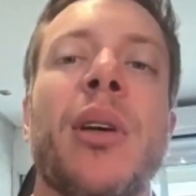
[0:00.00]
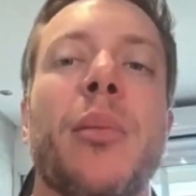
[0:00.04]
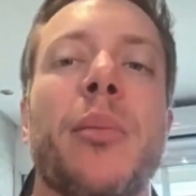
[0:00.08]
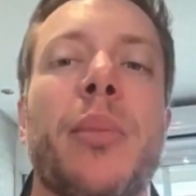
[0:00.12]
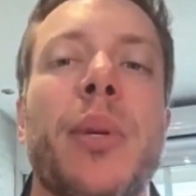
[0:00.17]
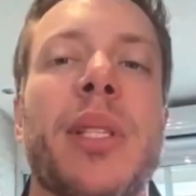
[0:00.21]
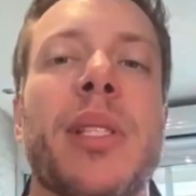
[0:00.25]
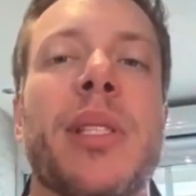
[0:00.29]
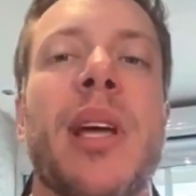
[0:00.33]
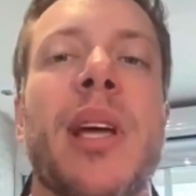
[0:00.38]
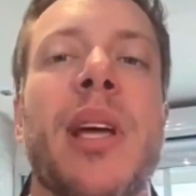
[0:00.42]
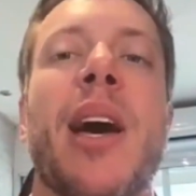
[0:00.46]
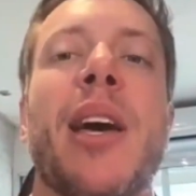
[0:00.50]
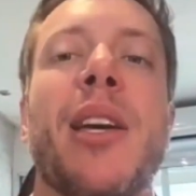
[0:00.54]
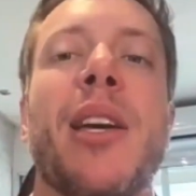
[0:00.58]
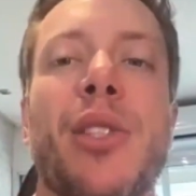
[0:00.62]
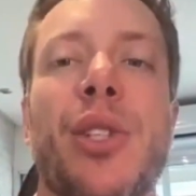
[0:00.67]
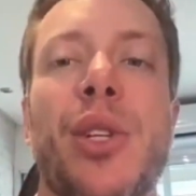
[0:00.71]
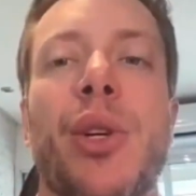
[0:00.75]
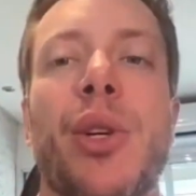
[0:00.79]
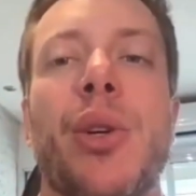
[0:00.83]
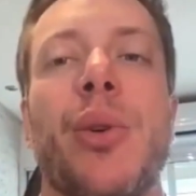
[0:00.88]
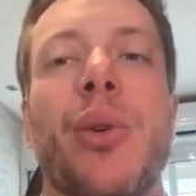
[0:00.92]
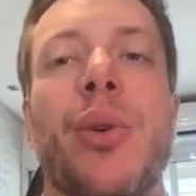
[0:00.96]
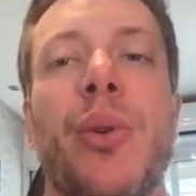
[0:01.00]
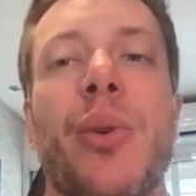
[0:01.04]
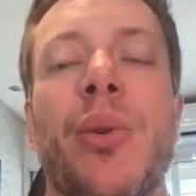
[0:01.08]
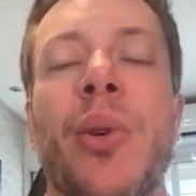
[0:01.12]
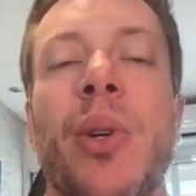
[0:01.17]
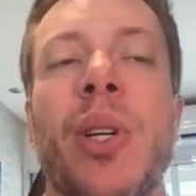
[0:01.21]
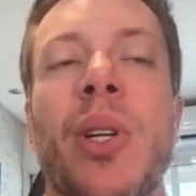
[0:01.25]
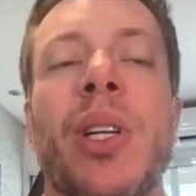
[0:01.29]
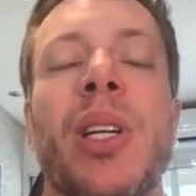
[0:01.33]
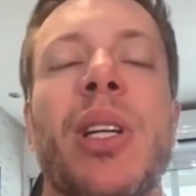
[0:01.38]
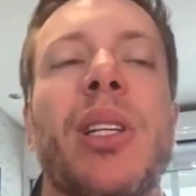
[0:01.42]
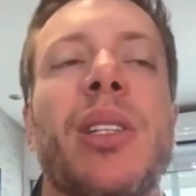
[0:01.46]
beside you
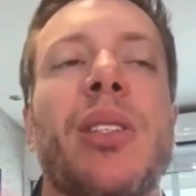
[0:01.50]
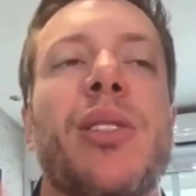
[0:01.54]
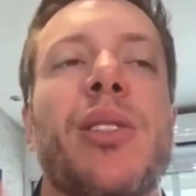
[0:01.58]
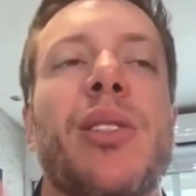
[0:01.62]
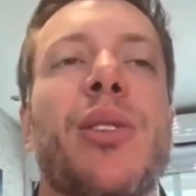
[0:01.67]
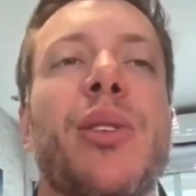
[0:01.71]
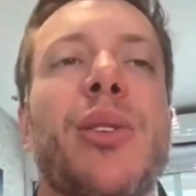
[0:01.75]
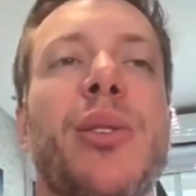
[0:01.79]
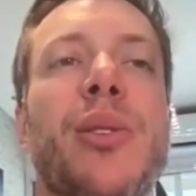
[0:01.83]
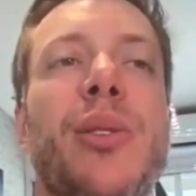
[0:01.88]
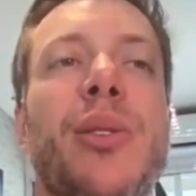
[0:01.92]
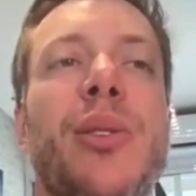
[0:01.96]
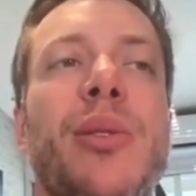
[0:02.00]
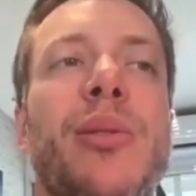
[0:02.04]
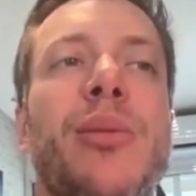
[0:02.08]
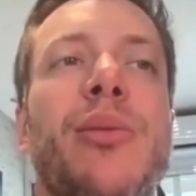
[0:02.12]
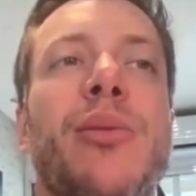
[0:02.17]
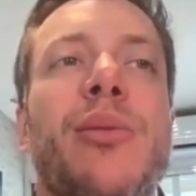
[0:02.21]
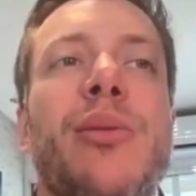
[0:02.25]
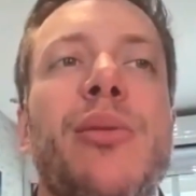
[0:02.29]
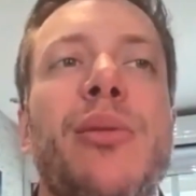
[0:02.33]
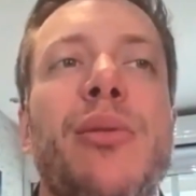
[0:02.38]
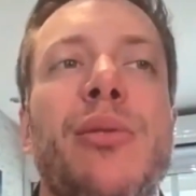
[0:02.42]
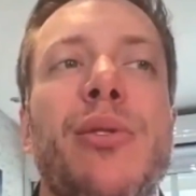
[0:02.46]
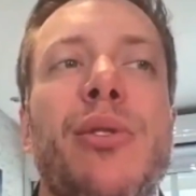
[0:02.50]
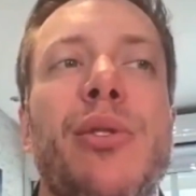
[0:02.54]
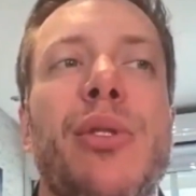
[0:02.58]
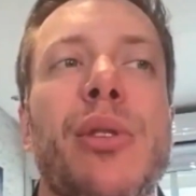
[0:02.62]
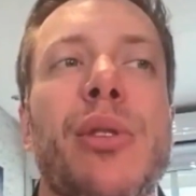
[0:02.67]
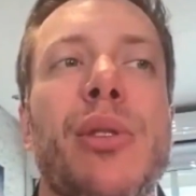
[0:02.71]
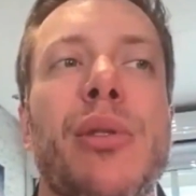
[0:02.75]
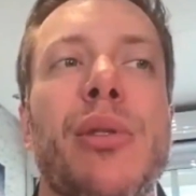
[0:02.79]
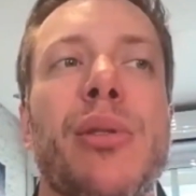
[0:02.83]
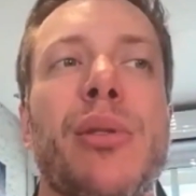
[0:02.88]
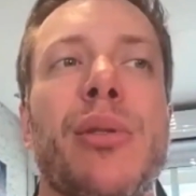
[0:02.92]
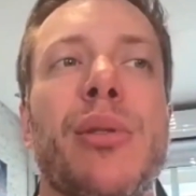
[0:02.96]

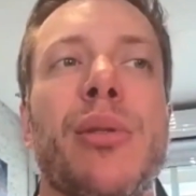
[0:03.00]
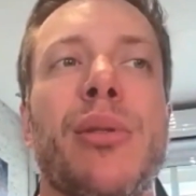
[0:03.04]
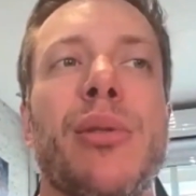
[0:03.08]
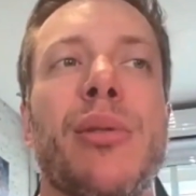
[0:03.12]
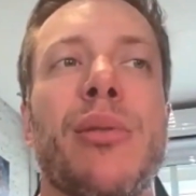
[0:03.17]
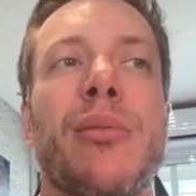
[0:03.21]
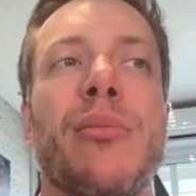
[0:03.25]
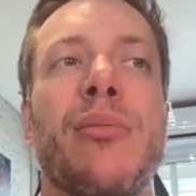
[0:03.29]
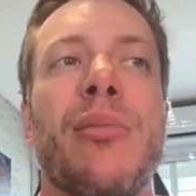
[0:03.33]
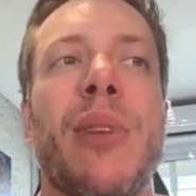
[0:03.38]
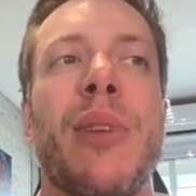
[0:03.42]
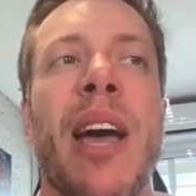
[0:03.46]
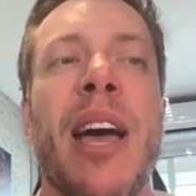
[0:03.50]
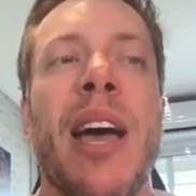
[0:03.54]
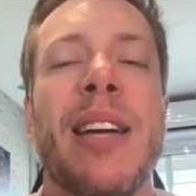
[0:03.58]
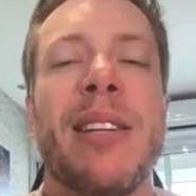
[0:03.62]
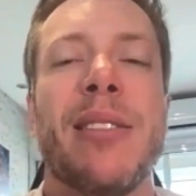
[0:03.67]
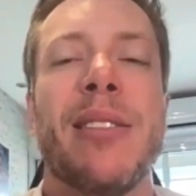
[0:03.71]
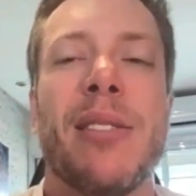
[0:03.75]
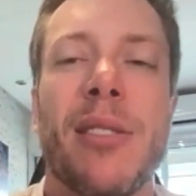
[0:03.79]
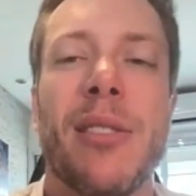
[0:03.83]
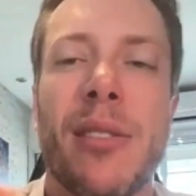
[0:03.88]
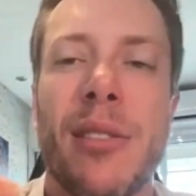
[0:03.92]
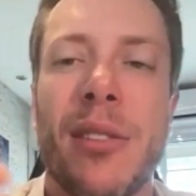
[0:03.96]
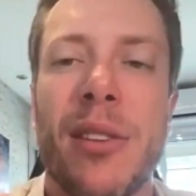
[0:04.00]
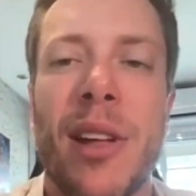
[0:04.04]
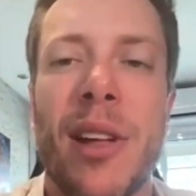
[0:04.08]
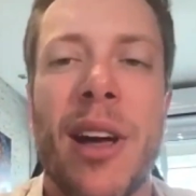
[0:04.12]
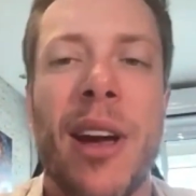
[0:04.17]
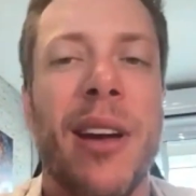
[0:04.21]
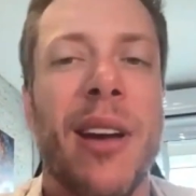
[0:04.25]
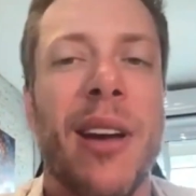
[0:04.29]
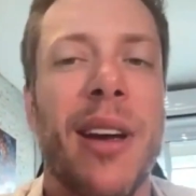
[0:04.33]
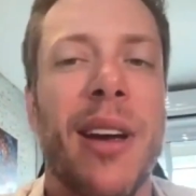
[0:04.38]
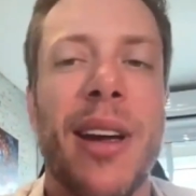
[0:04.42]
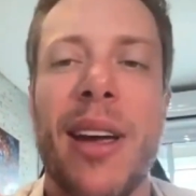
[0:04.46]
to handle
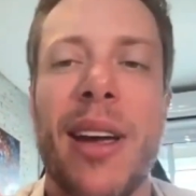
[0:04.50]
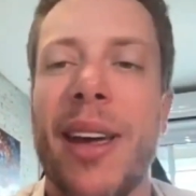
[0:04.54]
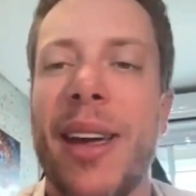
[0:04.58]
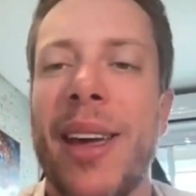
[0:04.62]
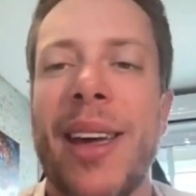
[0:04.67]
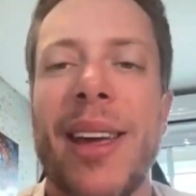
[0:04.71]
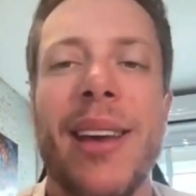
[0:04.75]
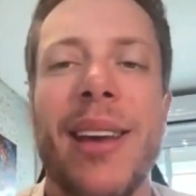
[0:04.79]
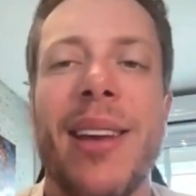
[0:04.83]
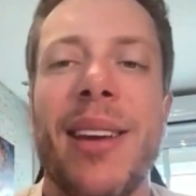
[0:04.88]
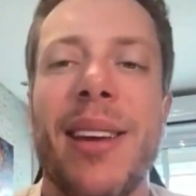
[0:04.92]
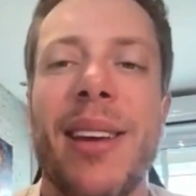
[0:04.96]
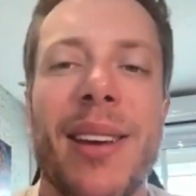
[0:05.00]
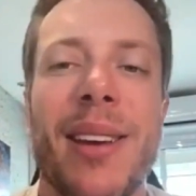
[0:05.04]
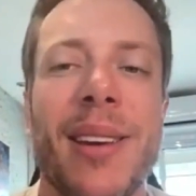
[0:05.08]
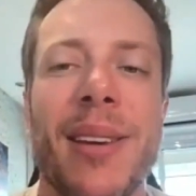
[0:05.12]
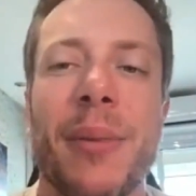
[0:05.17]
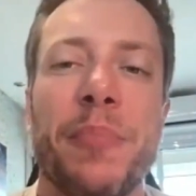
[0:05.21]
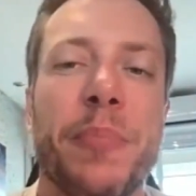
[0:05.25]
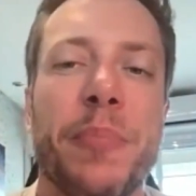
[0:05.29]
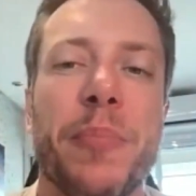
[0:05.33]
any